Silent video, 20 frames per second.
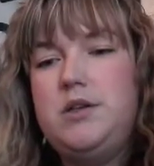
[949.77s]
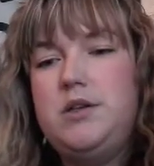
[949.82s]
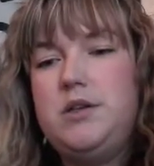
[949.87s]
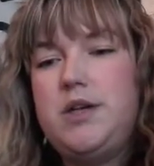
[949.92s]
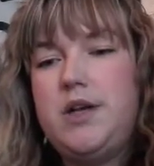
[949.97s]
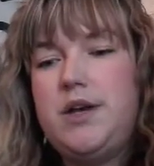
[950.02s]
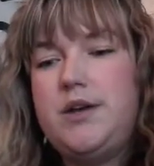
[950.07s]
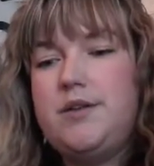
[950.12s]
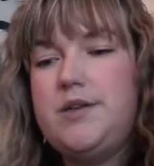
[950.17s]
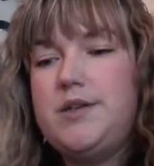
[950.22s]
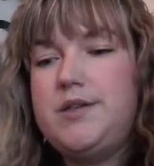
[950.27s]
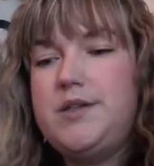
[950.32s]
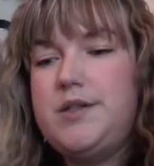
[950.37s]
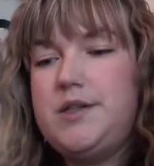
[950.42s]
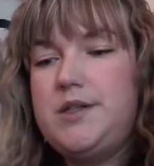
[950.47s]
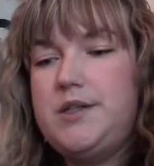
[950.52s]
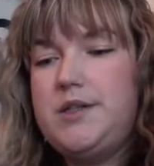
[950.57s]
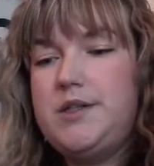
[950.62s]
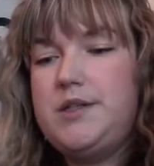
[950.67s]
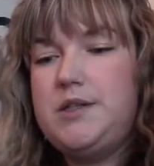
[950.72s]
Yeah, this
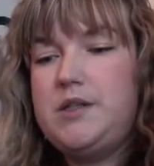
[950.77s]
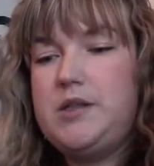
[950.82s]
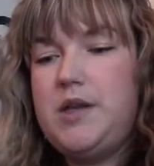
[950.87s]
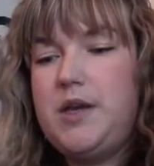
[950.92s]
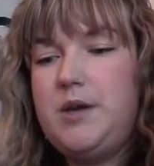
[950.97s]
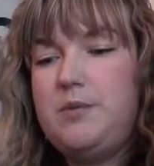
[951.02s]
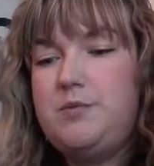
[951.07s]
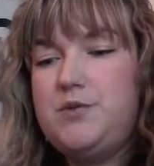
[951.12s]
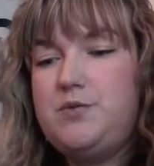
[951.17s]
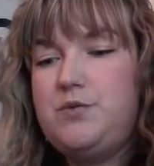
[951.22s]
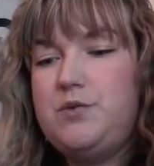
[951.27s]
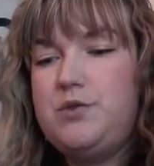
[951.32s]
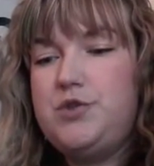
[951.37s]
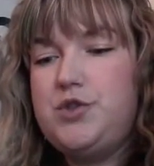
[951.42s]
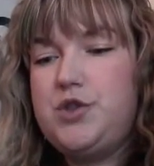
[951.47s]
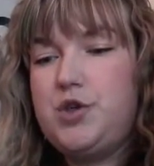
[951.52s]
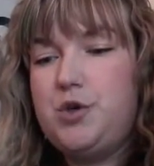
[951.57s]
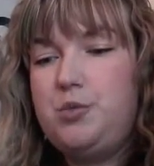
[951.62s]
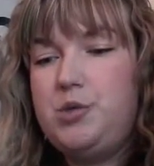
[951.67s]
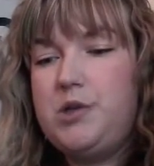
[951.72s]
is lamb's wool
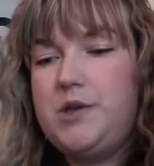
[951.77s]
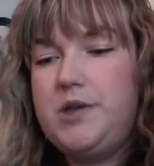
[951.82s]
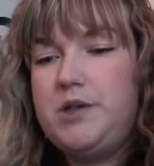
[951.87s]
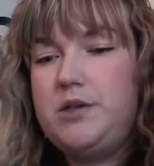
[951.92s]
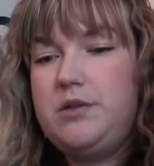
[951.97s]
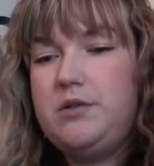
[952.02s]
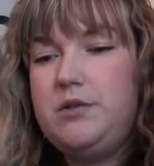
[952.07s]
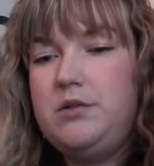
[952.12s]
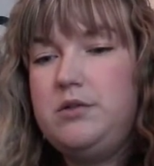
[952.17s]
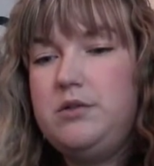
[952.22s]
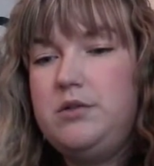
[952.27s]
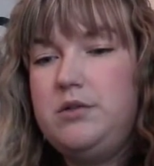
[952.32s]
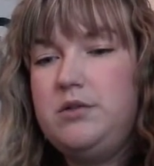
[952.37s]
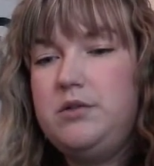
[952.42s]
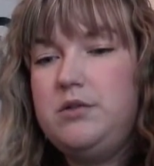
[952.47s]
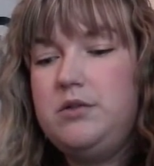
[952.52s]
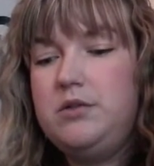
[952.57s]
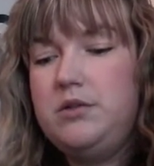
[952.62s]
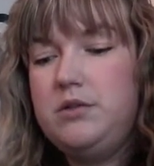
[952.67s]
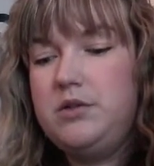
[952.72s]
Joblin,
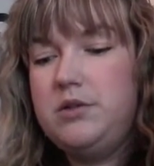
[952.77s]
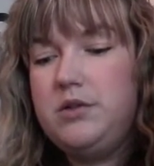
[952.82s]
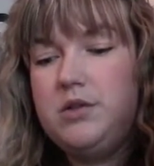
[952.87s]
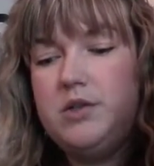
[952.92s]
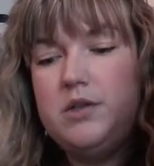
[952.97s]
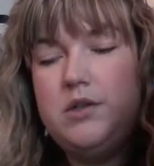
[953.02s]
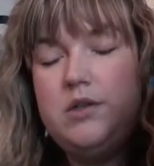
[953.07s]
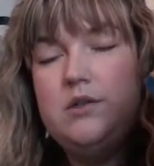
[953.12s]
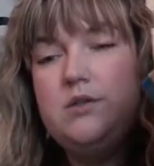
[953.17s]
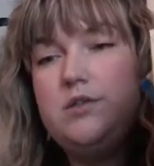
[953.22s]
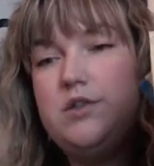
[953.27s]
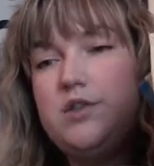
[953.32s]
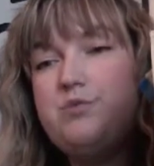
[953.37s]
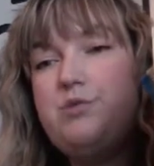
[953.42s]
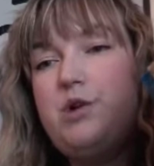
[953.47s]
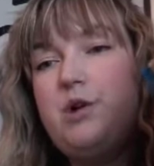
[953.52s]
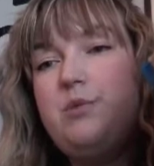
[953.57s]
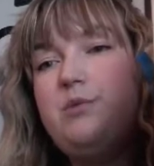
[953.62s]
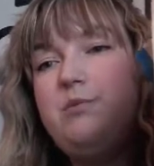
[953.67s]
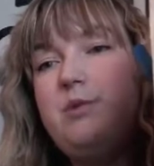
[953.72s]
which is
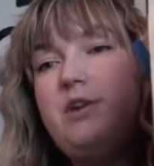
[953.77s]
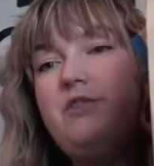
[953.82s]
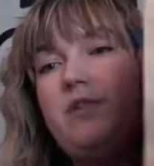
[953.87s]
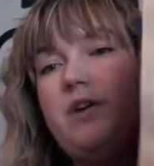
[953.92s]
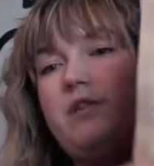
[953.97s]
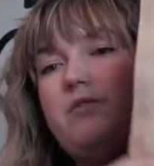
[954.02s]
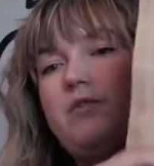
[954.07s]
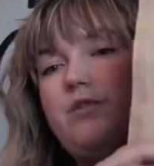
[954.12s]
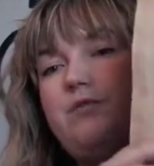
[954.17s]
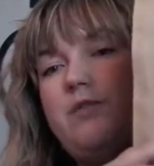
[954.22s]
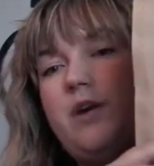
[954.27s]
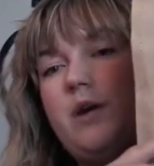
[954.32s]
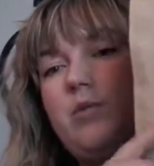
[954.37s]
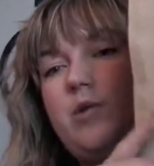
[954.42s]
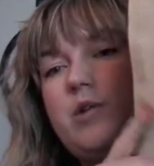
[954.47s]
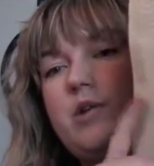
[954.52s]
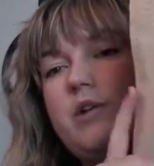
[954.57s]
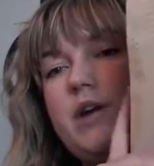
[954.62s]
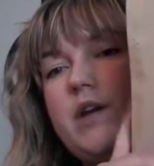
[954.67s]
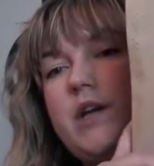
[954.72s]
probably my favorite
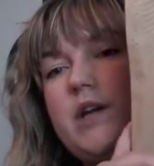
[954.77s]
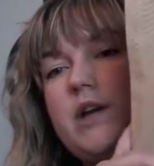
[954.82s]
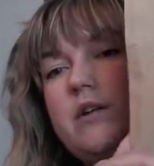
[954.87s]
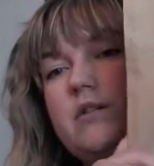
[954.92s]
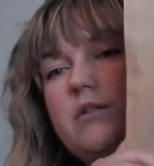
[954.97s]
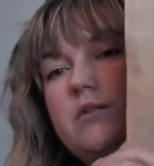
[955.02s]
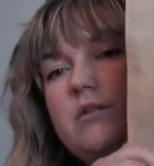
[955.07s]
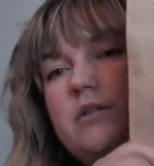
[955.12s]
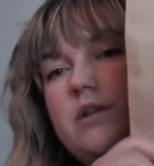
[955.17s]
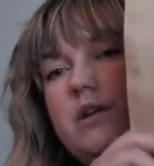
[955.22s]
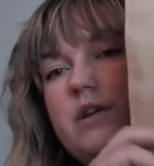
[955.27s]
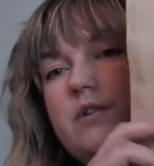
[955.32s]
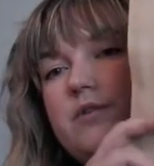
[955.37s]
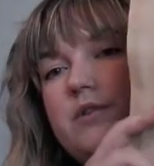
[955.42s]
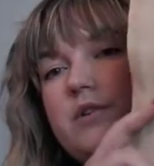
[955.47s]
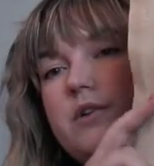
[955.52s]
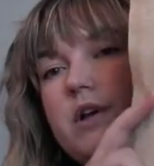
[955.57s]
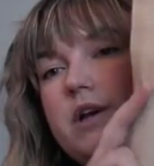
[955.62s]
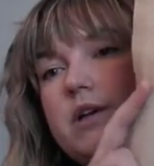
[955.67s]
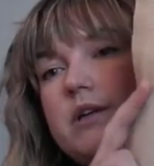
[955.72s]
fabric right now, if
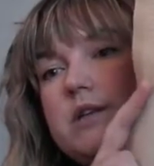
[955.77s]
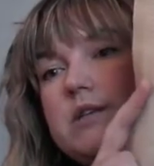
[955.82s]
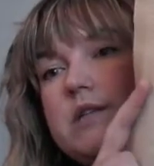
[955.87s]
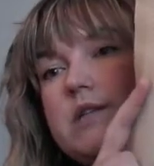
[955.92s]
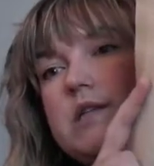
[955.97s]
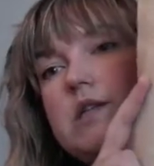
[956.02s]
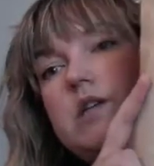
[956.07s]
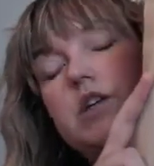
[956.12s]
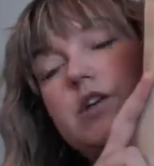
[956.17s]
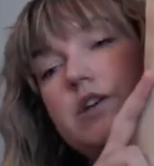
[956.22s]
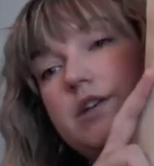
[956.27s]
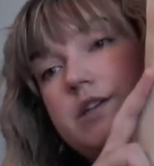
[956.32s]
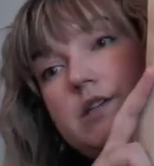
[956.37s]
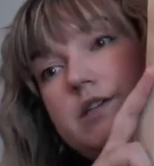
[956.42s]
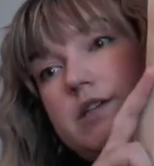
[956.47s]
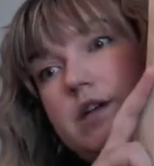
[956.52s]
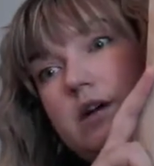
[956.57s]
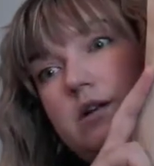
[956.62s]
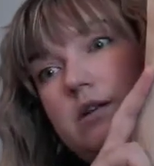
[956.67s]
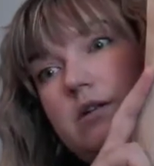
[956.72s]
you guys couldn't
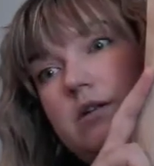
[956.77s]
tell.